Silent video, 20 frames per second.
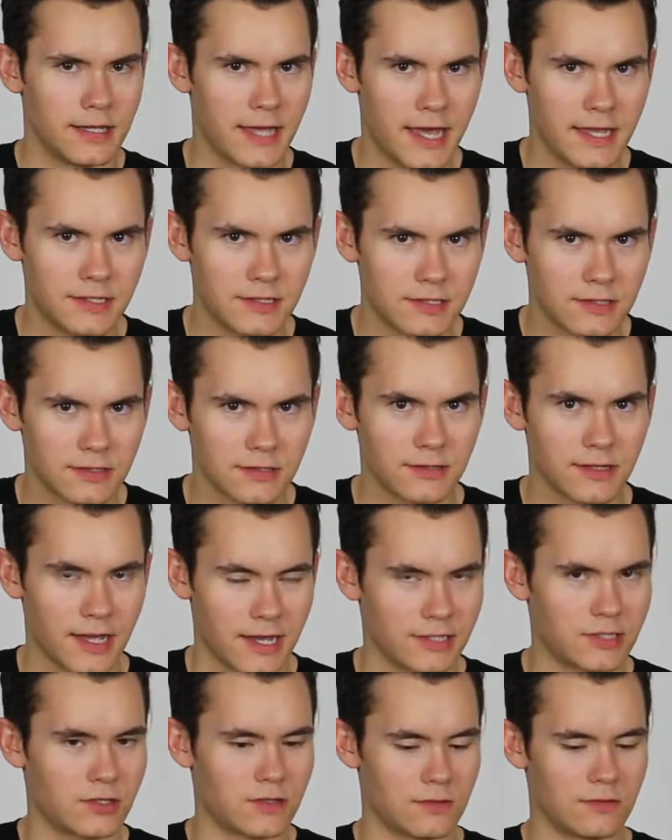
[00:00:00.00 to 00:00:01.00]
Yes,
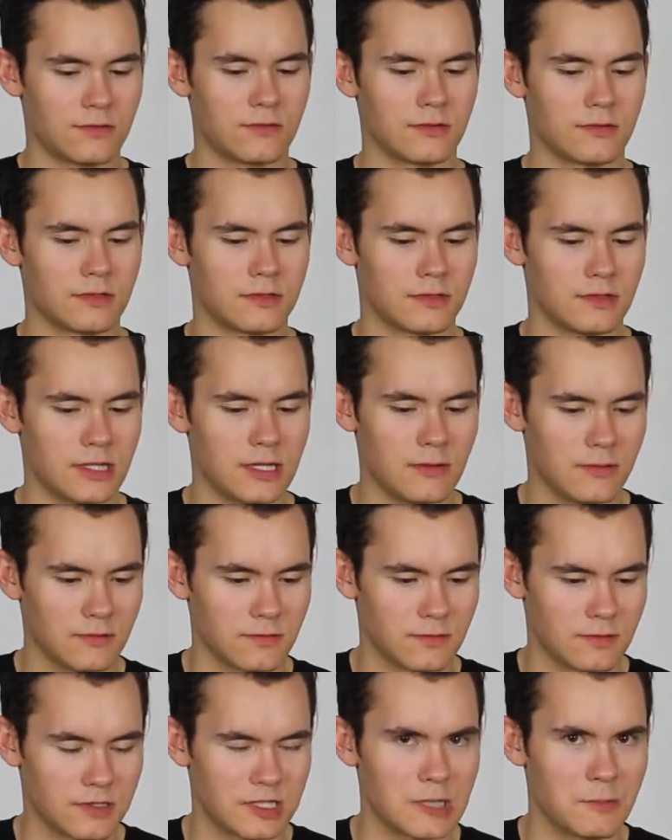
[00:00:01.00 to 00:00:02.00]
yes,
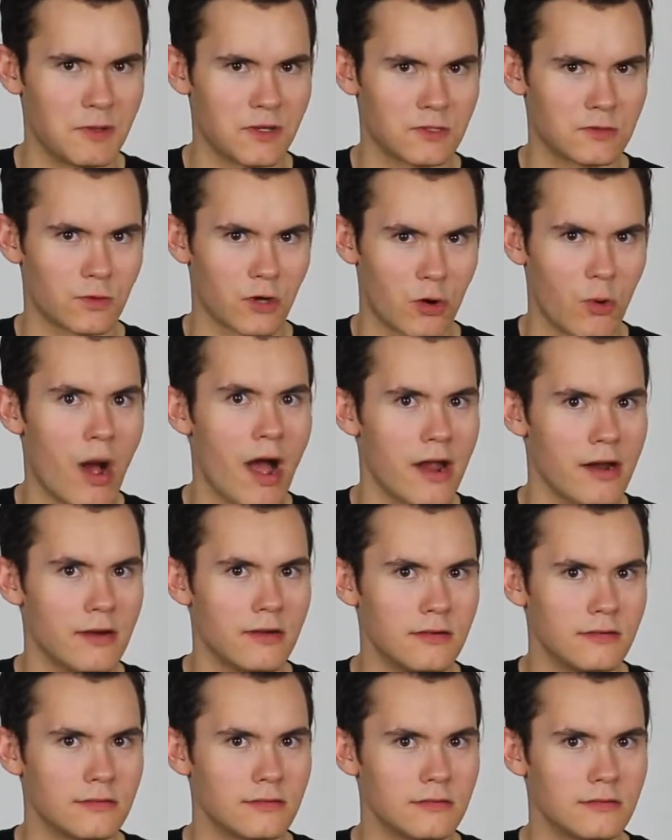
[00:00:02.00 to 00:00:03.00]
sleep, sleep is
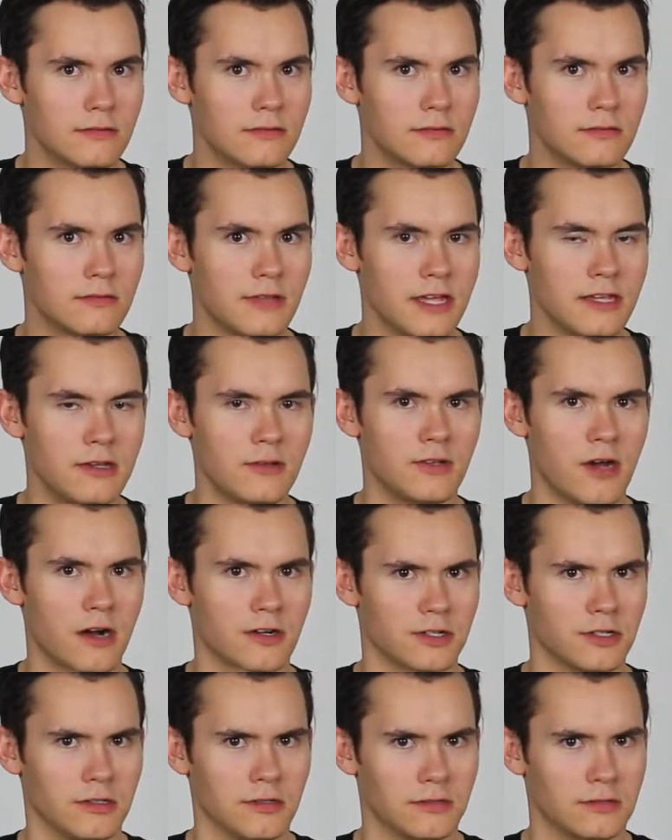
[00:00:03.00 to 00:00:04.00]
required. Thank you,
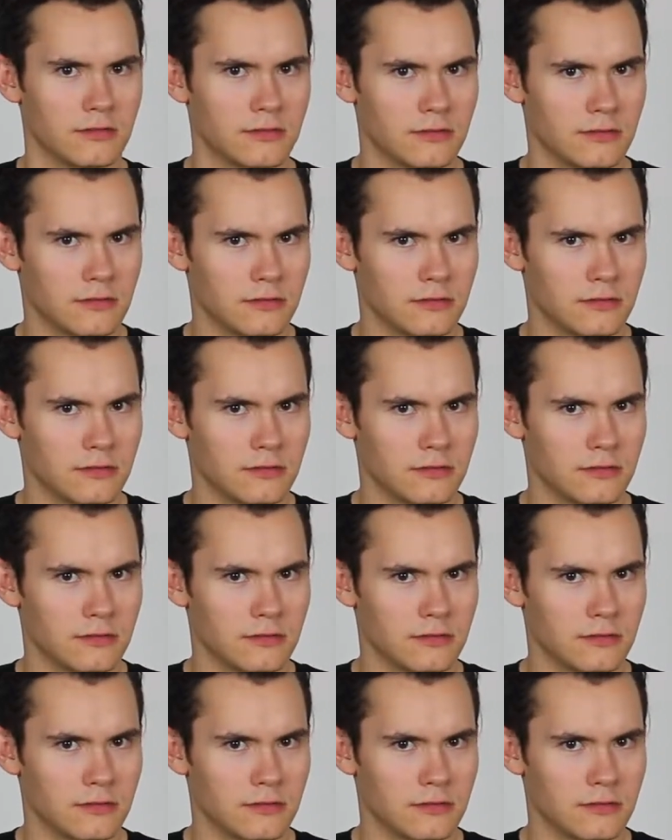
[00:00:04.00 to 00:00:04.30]
doctor.